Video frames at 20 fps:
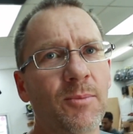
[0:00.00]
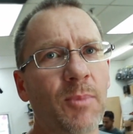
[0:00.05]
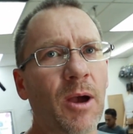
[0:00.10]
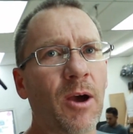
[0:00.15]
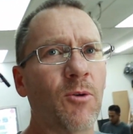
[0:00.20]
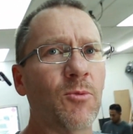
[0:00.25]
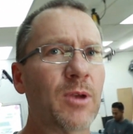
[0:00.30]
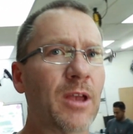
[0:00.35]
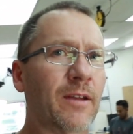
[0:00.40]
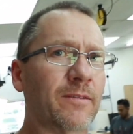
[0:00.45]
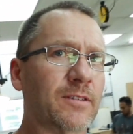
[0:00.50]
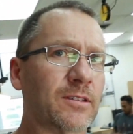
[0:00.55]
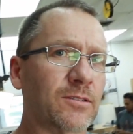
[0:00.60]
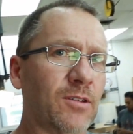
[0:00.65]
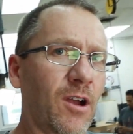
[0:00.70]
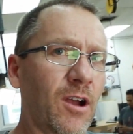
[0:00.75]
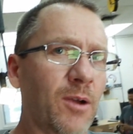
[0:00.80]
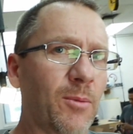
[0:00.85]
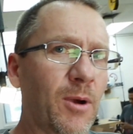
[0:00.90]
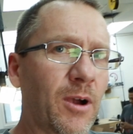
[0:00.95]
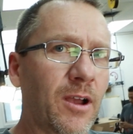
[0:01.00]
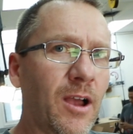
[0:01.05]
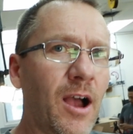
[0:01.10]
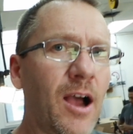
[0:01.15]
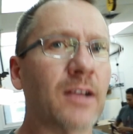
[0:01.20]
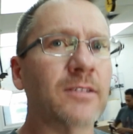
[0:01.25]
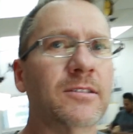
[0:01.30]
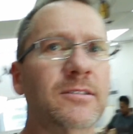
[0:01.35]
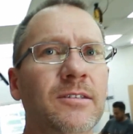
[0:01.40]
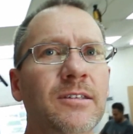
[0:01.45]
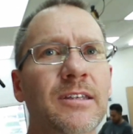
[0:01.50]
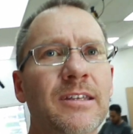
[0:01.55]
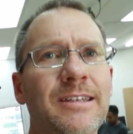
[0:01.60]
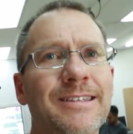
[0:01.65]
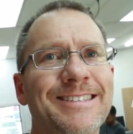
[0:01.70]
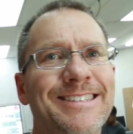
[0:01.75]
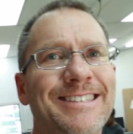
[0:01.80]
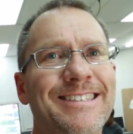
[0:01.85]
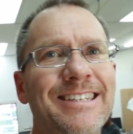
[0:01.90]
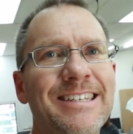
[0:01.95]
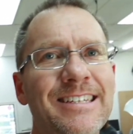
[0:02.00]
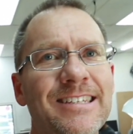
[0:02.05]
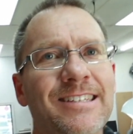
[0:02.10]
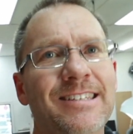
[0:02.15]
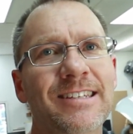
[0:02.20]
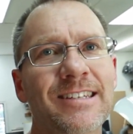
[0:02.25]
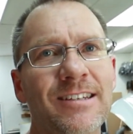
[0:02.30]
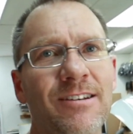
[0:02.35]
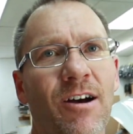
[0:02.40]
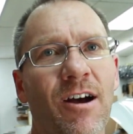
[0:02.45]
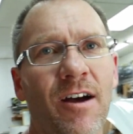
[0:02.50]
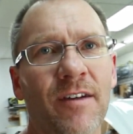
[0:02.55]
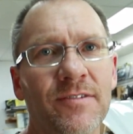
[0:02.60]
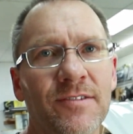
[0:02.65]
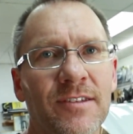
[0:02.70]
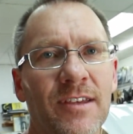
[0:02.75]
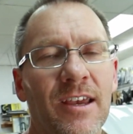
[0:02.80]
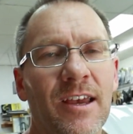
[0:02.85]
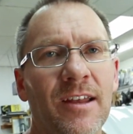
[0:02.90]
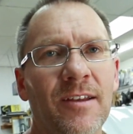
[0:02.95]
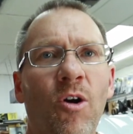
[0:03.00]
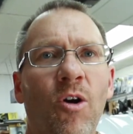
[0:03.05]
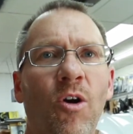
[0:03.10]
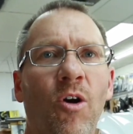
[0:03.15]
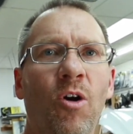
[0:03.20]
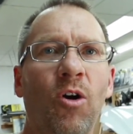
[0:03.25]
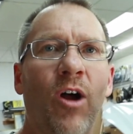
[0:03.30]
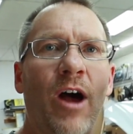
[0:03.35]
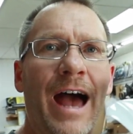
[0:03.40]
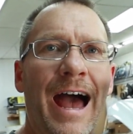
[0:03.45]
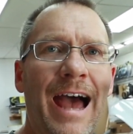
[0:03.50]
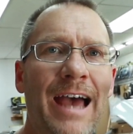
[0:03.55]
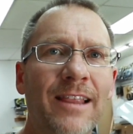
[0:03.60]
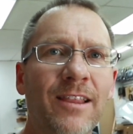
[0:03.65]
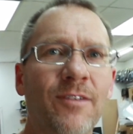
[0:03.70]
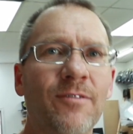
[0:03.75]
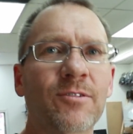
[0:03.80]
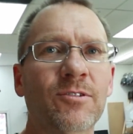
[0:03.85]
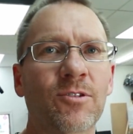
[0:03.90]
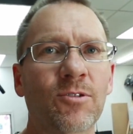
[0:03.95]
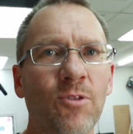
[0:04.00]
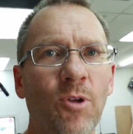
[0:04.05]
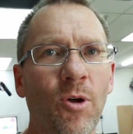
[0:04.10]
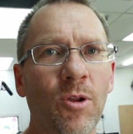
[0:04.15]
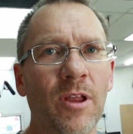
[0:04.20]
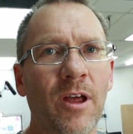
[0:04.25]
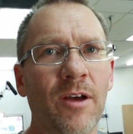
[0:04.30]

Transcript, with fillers: about and we have to talk about constantly is DC offset or high level to low